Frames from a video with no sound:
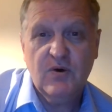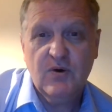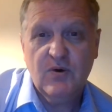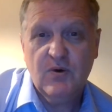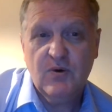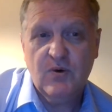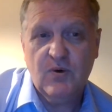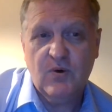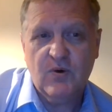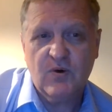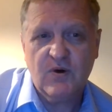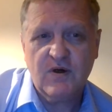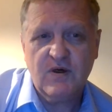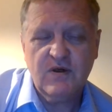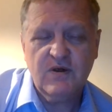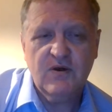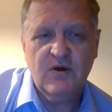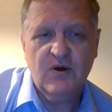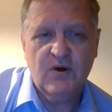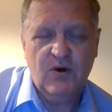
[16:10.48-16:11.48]

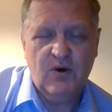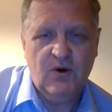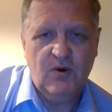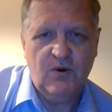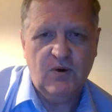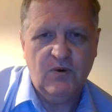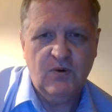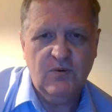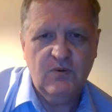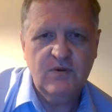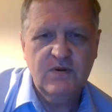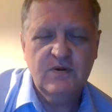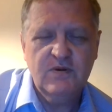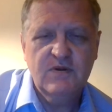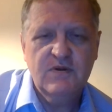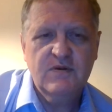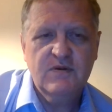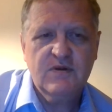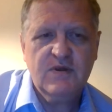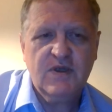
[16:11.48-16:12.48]
or O.
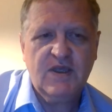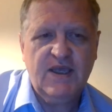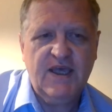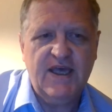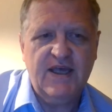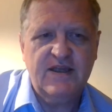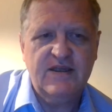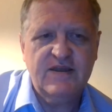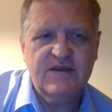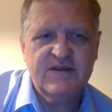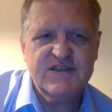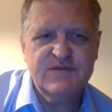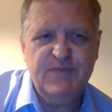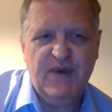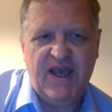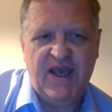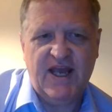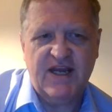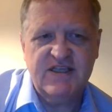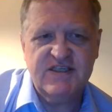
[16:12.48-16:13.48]
Again,
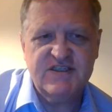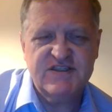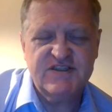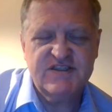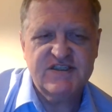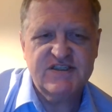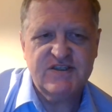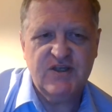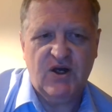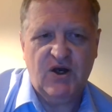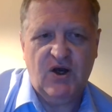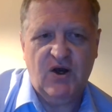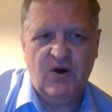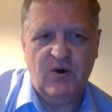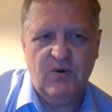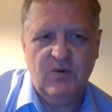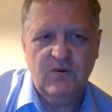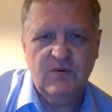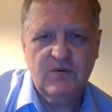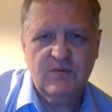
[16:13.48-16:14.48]
Spanish is just
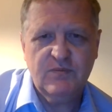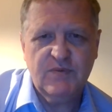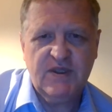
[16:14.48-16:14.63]
O.